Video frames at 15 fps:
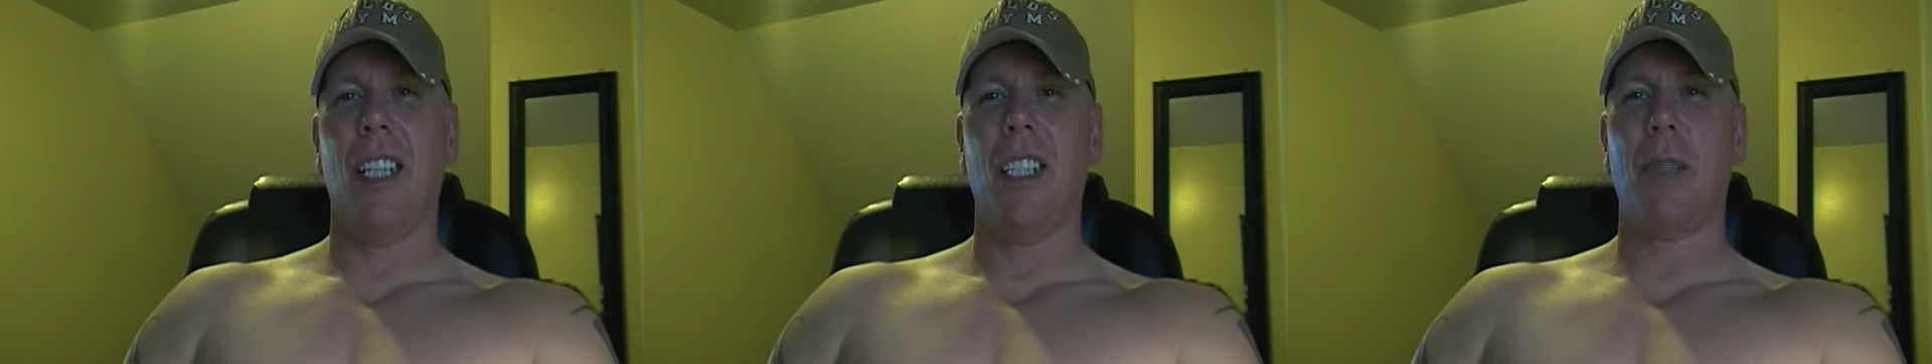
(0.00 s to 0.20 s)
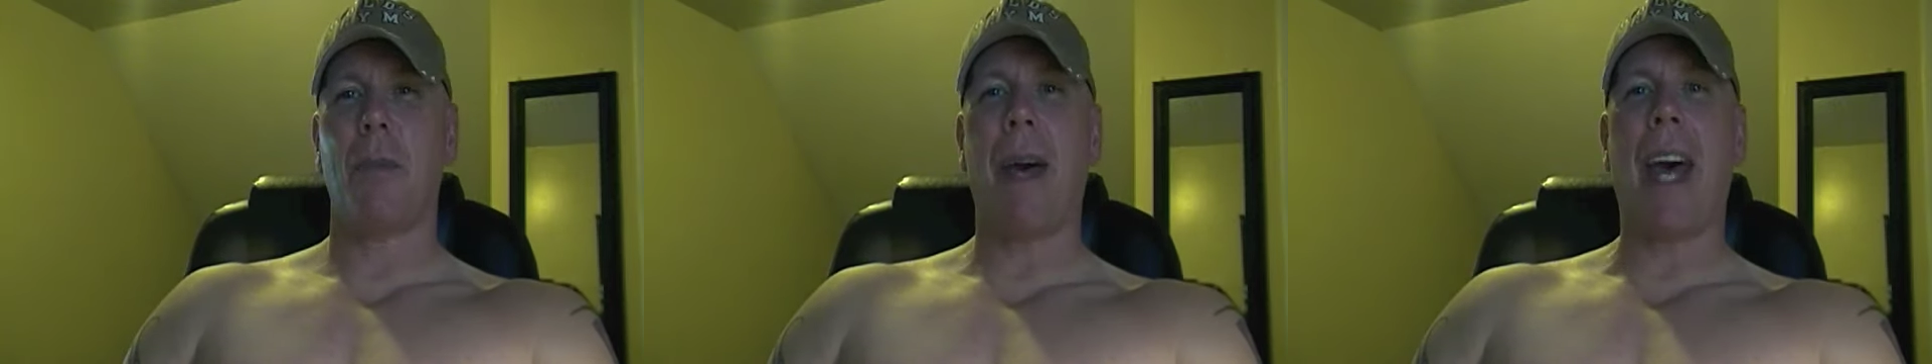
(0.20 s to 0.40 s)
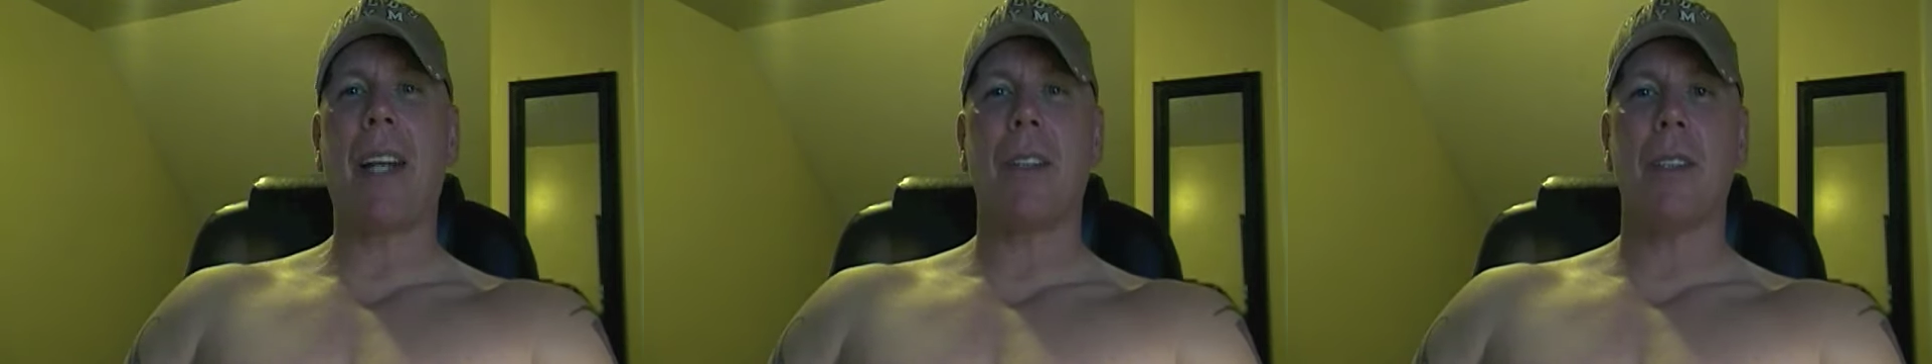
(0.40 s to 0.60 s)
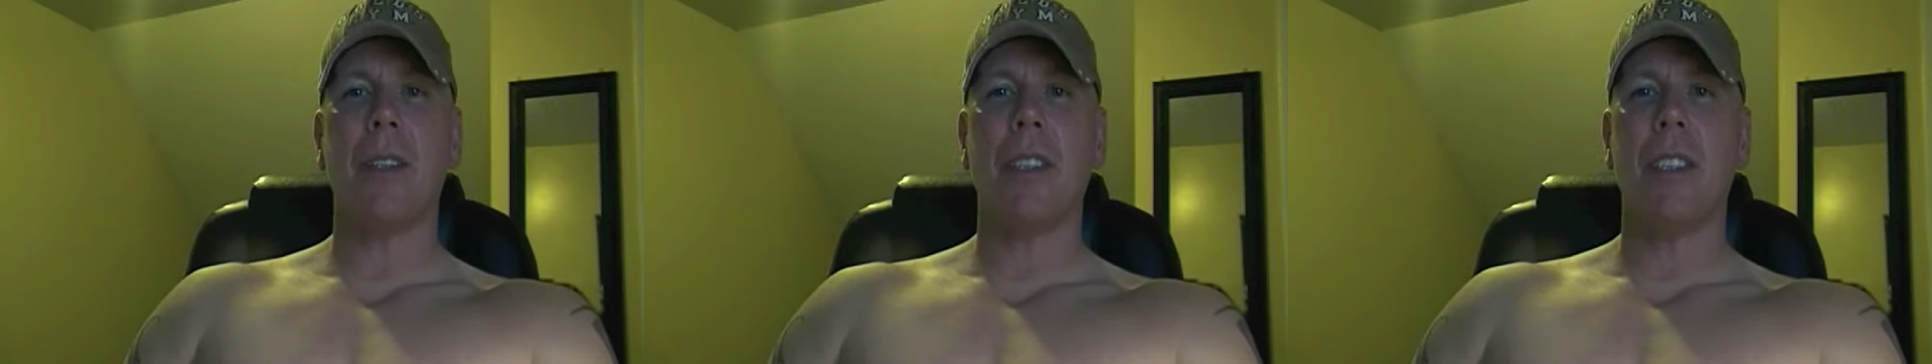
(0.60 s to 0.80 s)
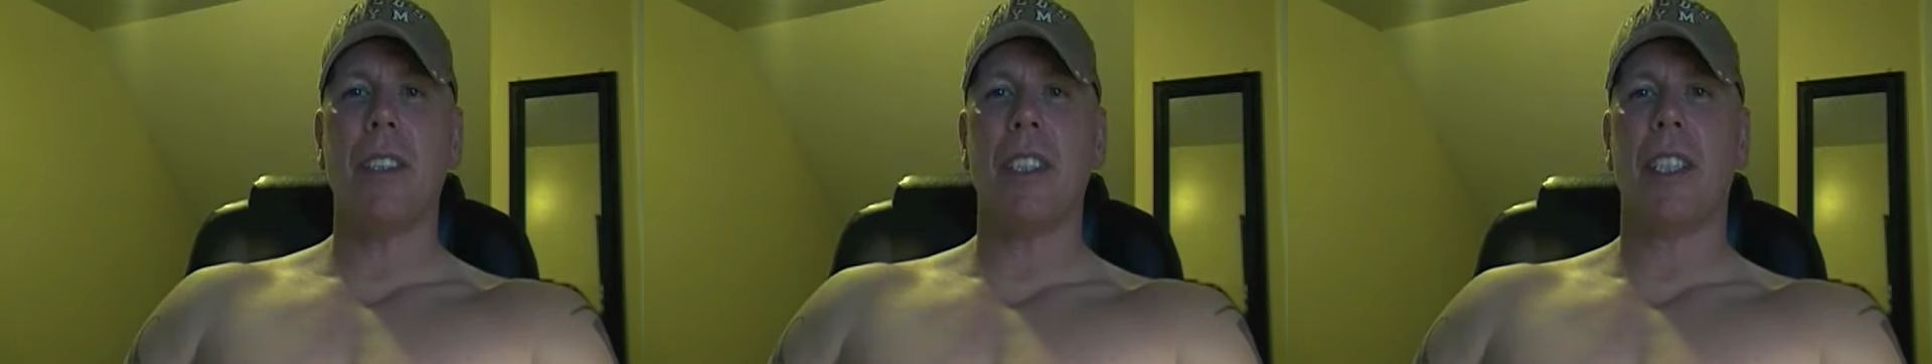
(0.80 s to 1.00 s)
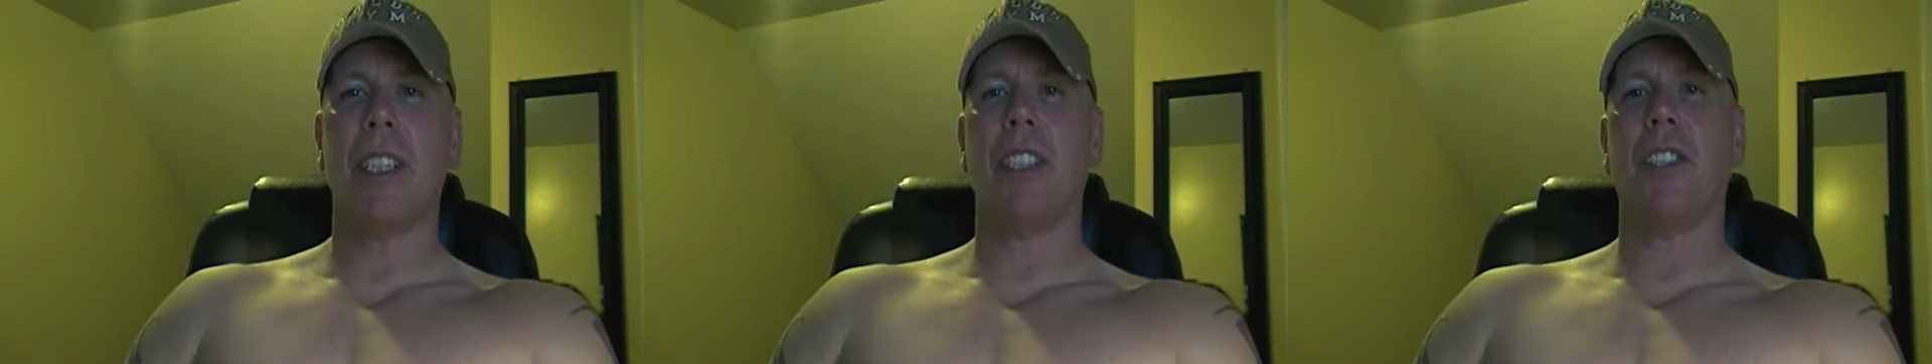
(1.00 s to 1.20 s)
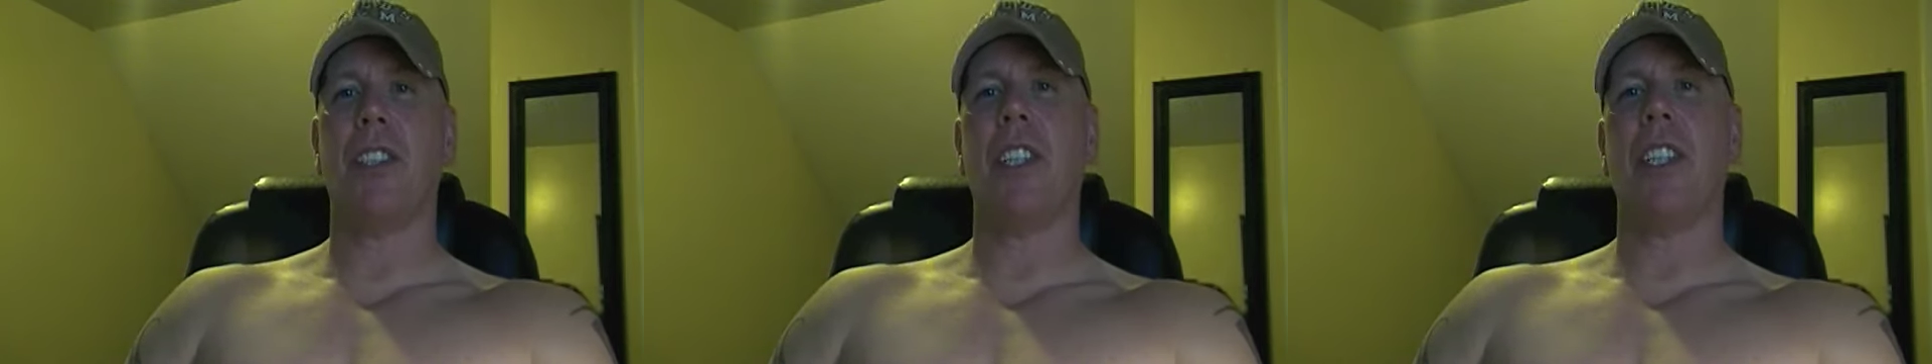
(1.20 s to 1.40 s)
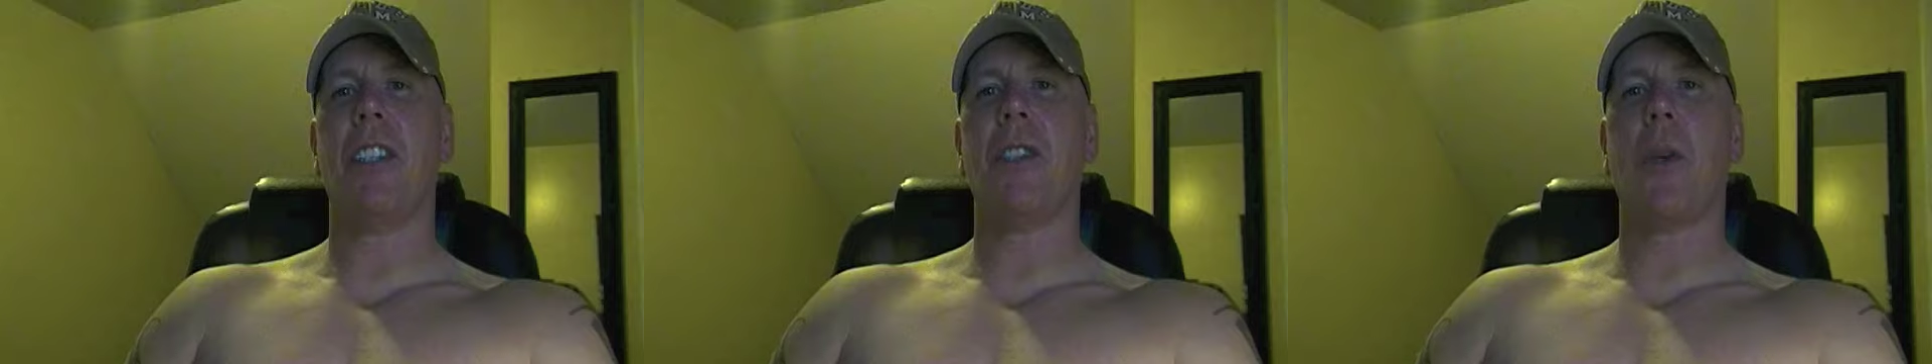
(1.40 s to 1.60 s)
it's a battle, and
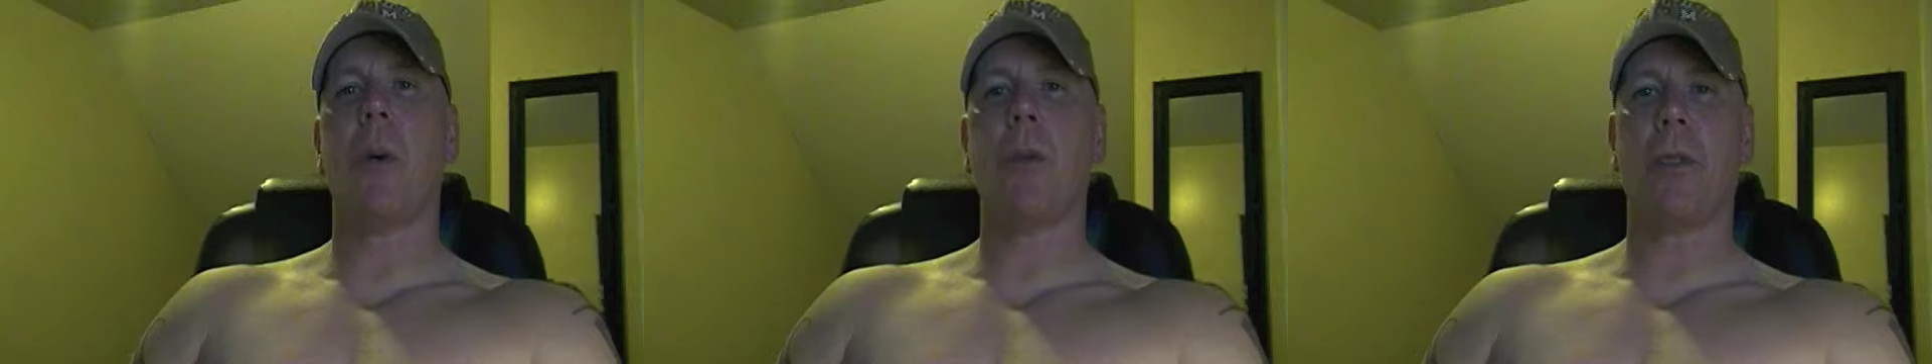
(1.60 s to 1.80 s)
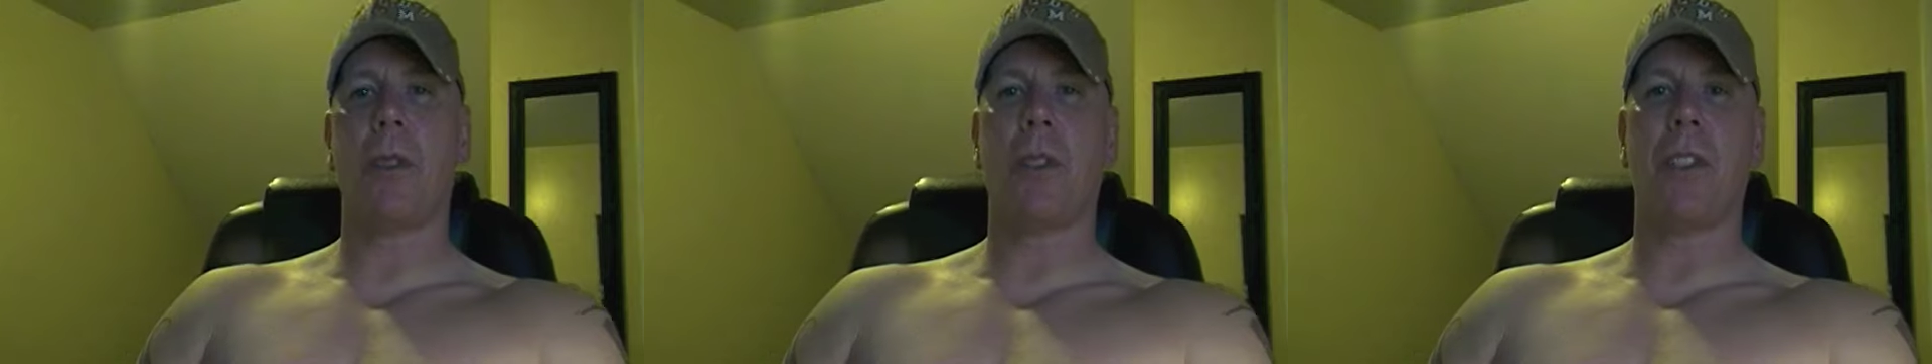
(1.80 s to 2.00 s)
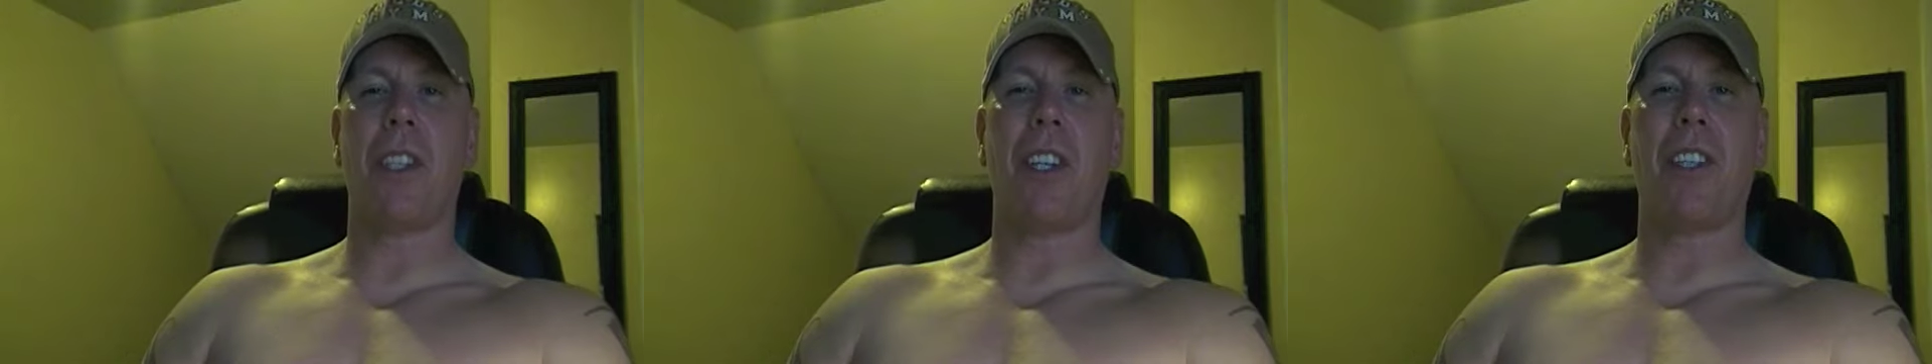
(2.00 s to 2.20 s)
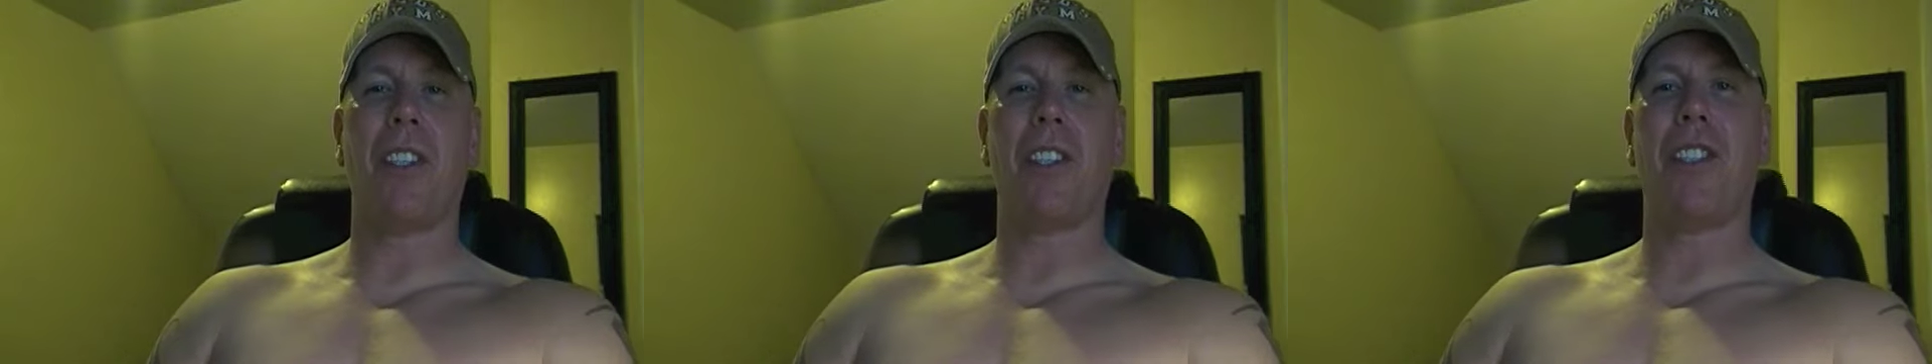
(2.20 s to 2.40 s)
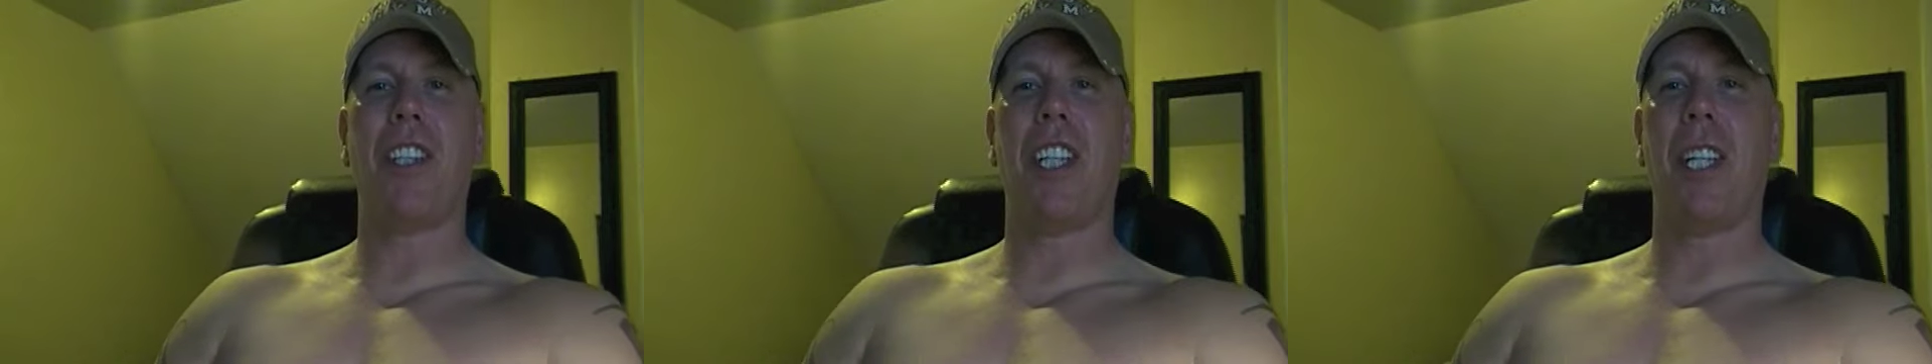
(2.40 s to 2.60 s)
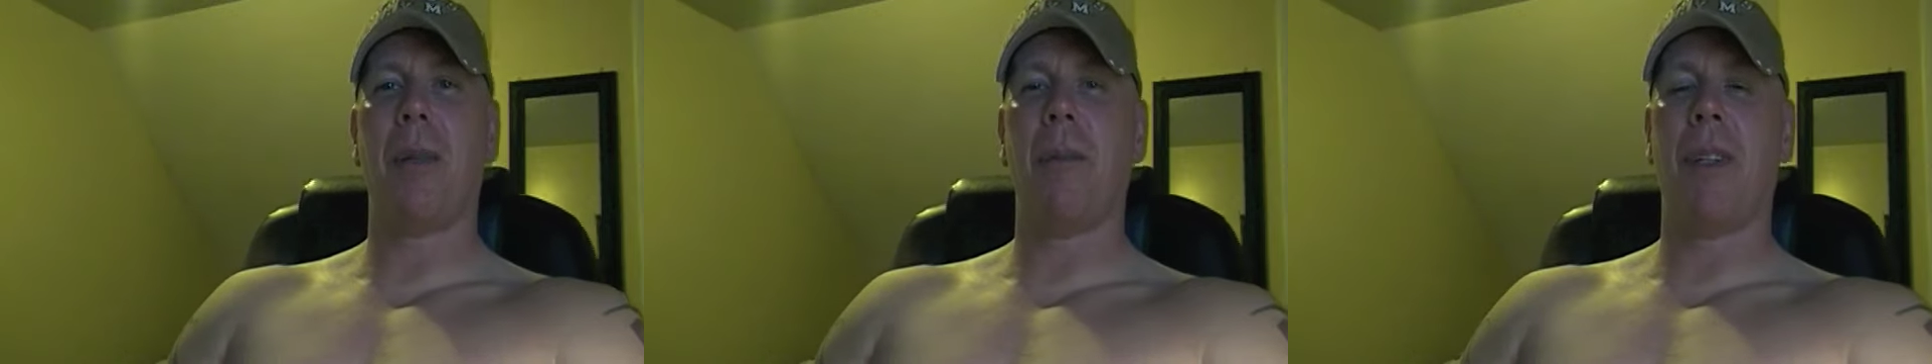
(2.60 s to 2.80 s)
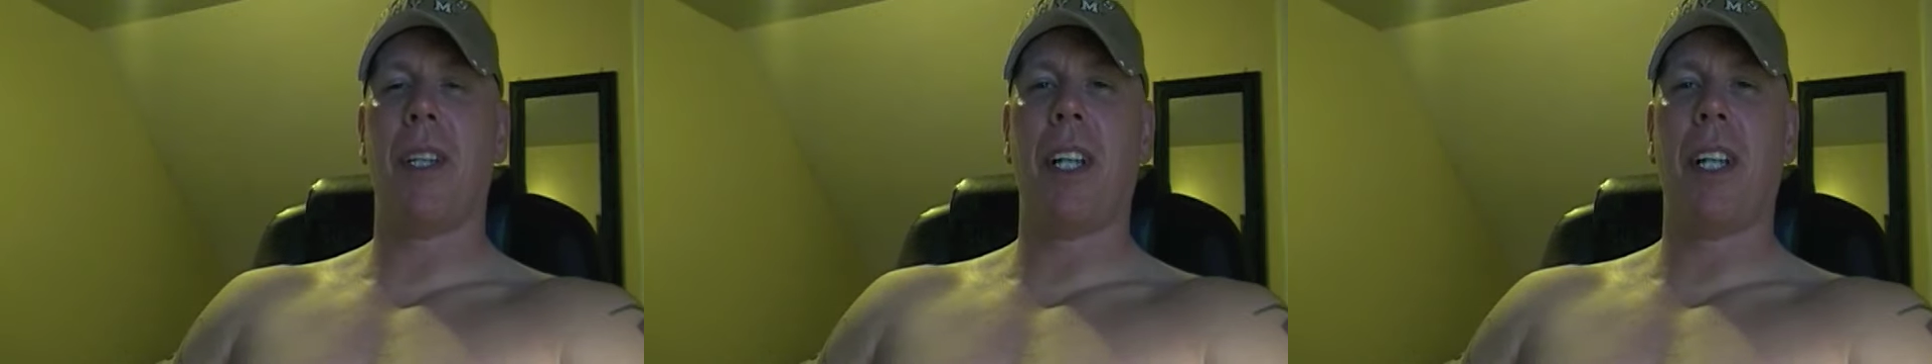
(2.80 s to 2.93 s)
you need soldiers on your team,